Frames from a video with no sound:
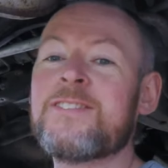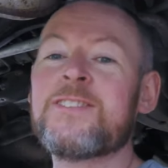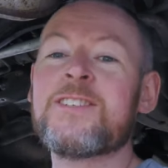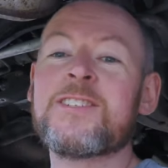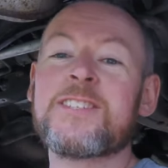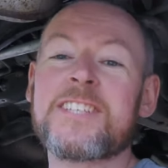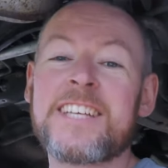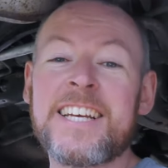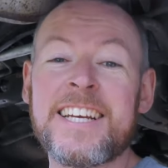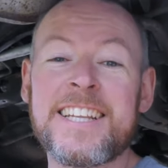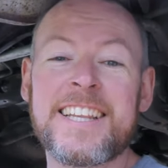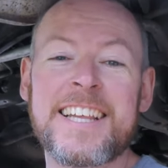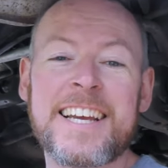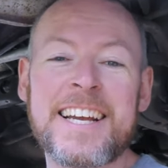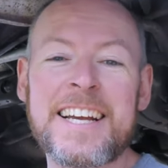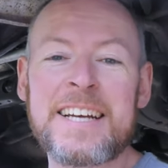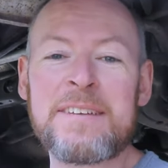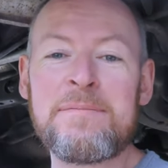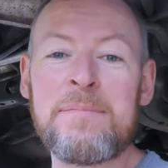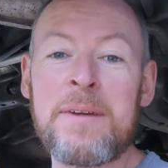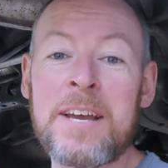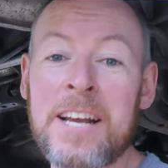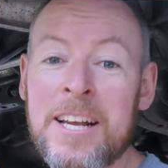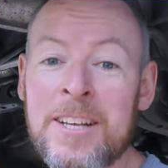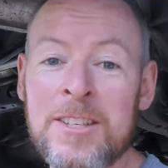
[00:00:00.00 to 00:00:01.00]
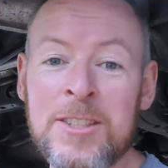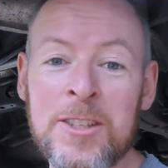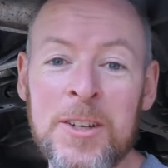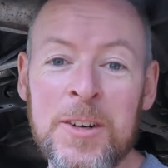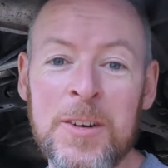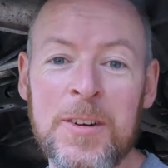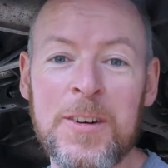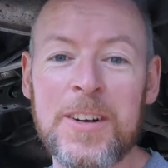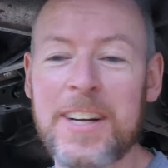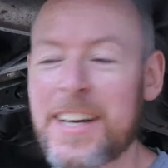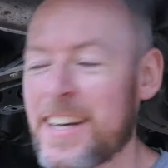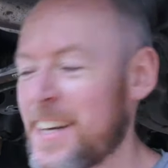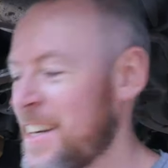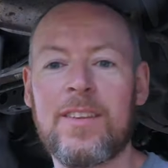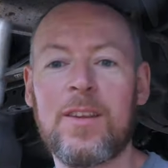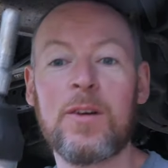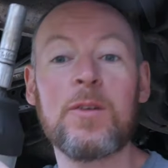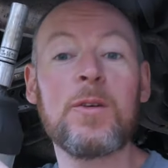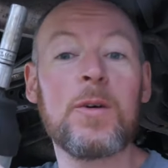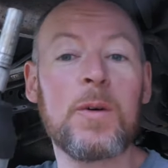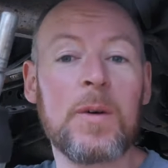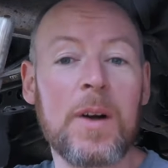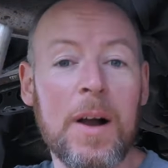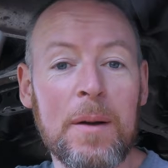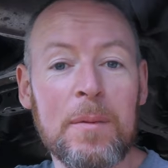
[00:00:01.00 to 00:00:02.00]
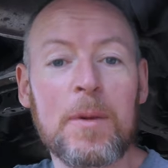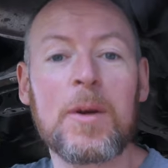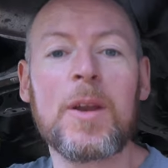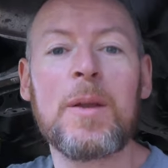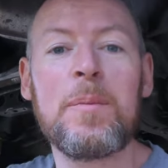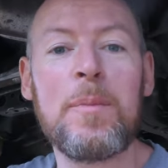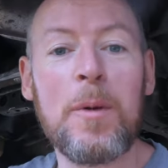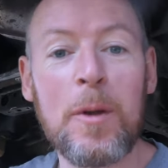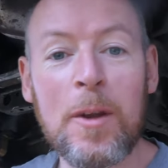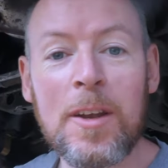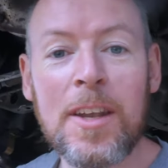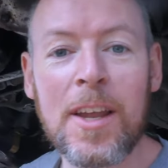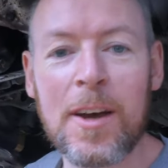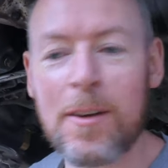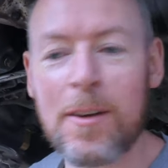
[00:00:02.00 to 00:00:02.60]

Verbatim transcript: Just kidding, I make a joke. No, I'm going to put it